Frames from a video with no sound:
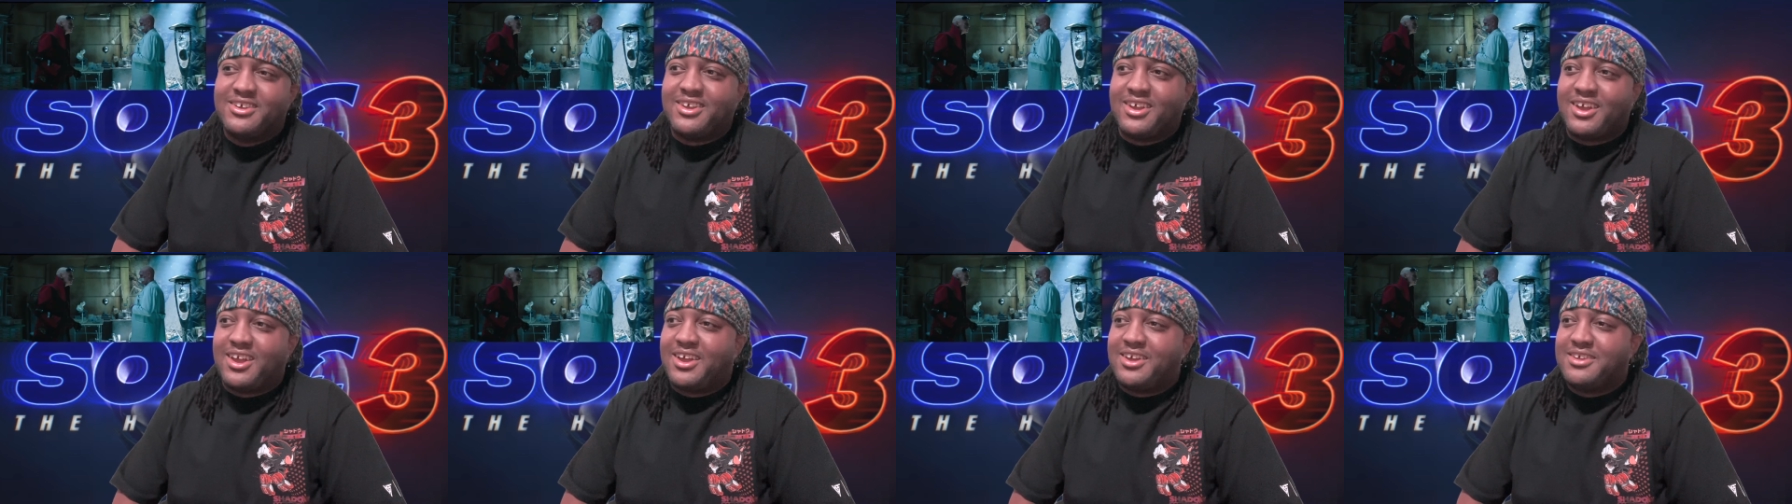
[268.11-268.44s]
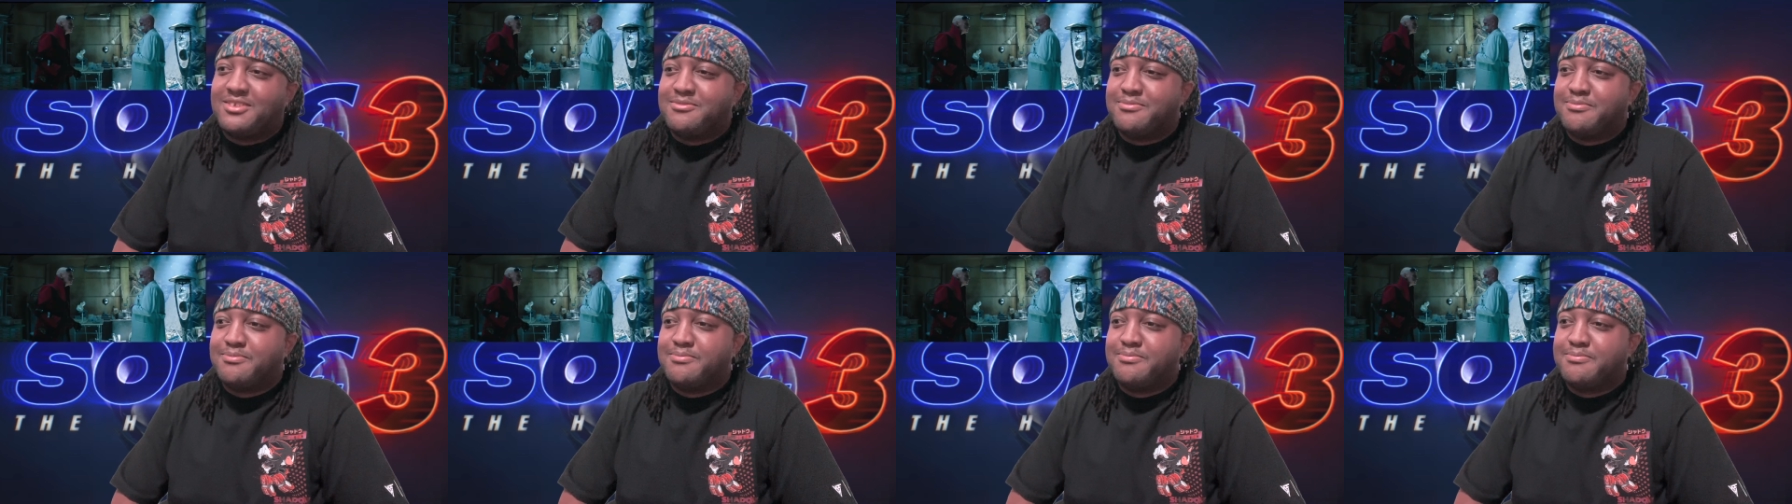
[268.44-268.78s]

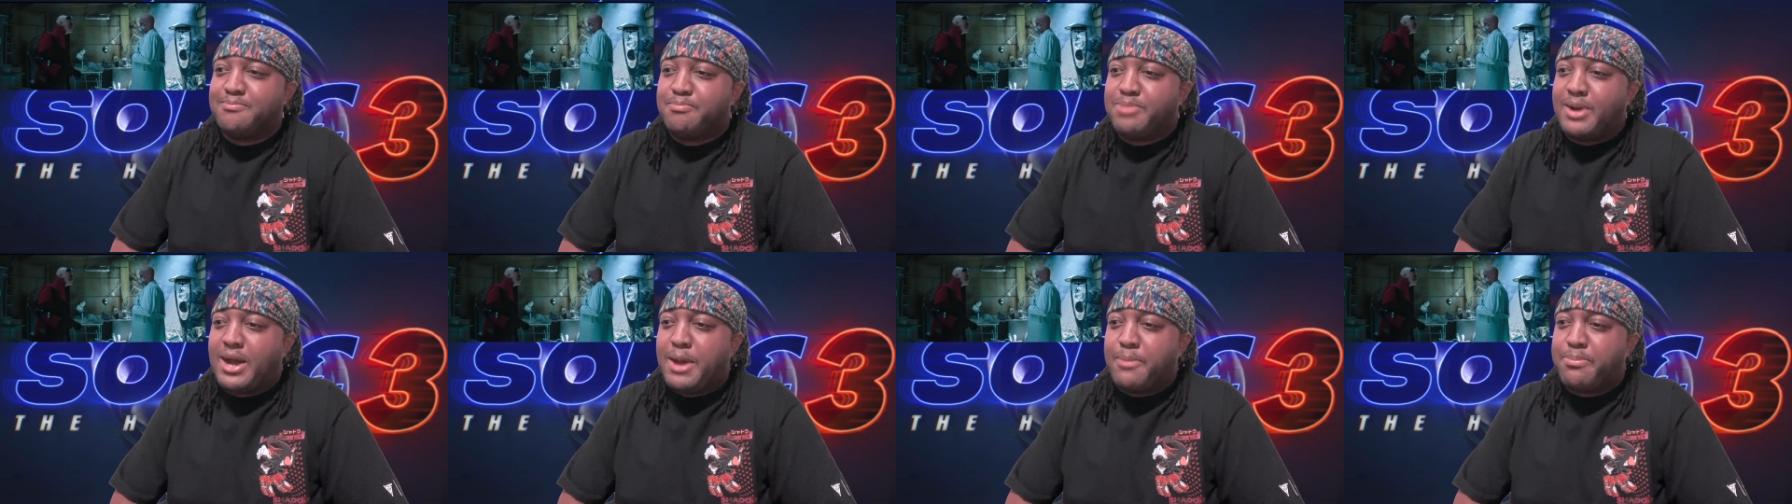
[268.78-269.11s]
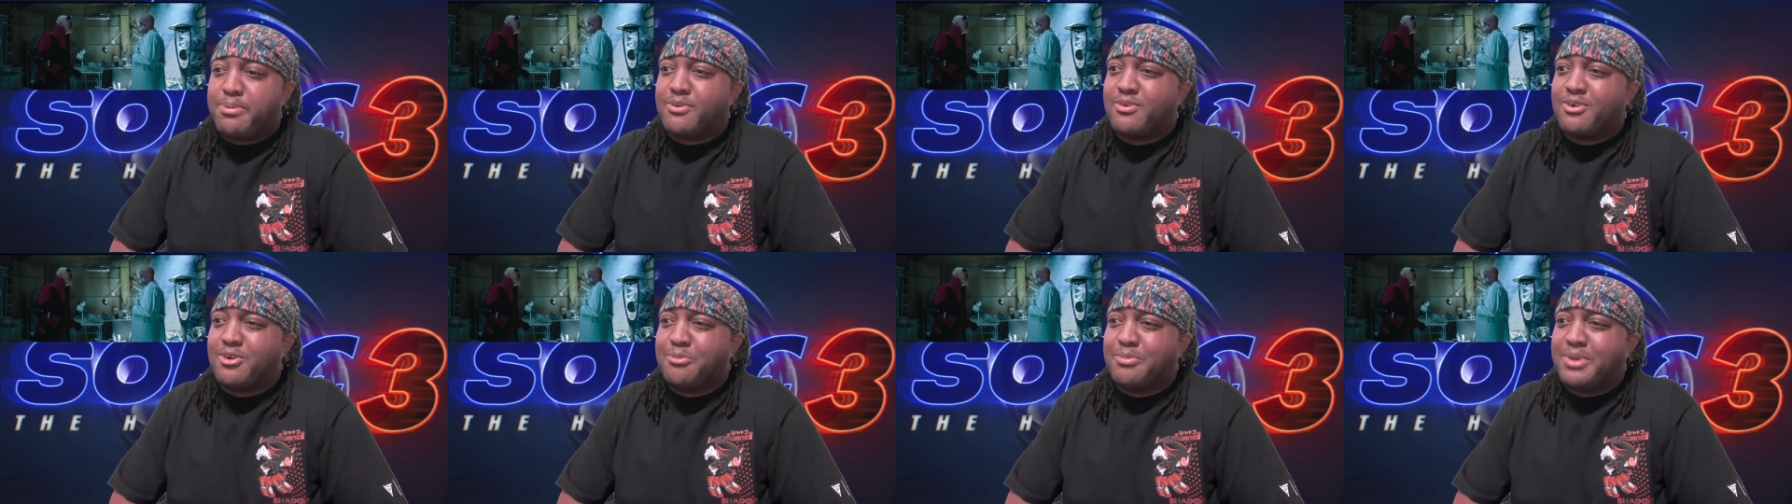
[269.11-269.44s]
and Papa
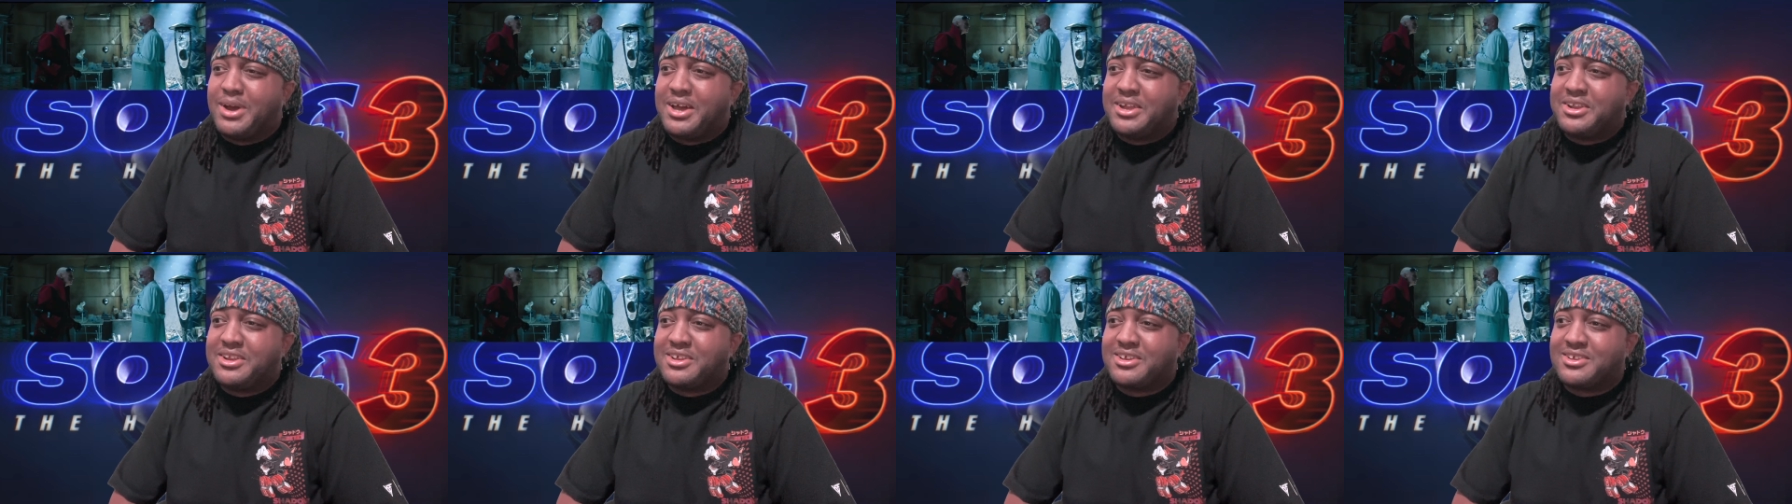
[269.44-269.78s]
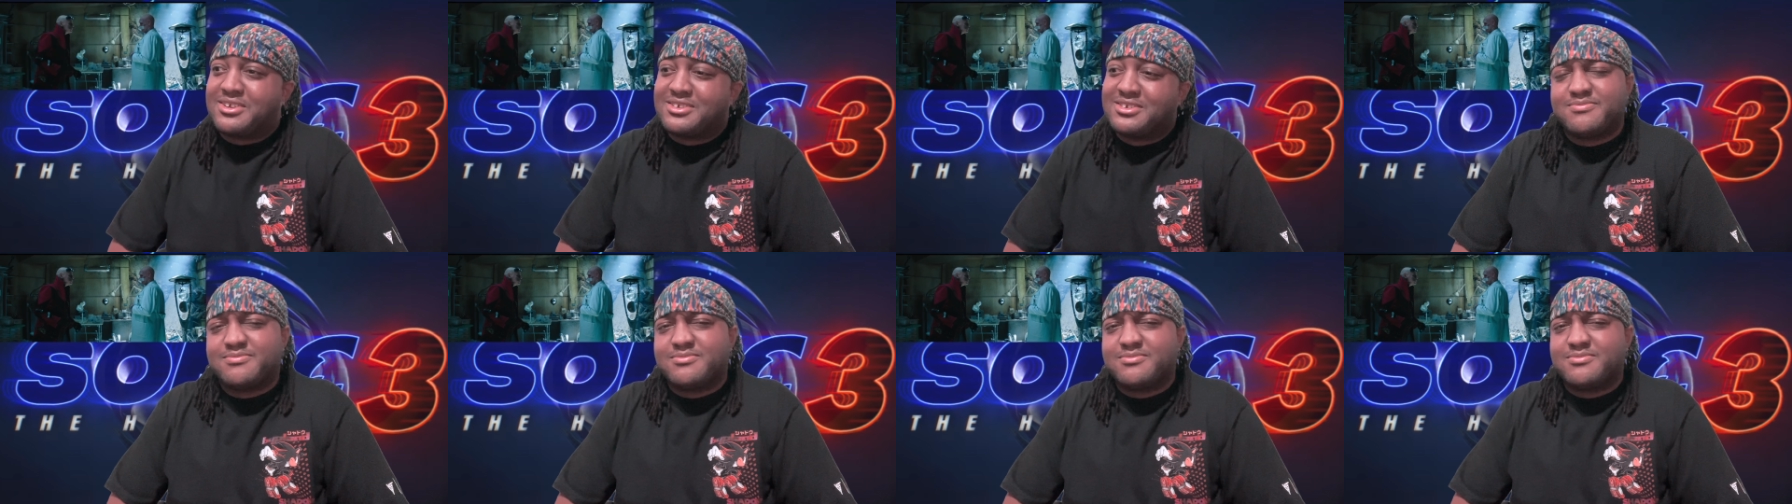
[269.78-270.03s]
Robotnik.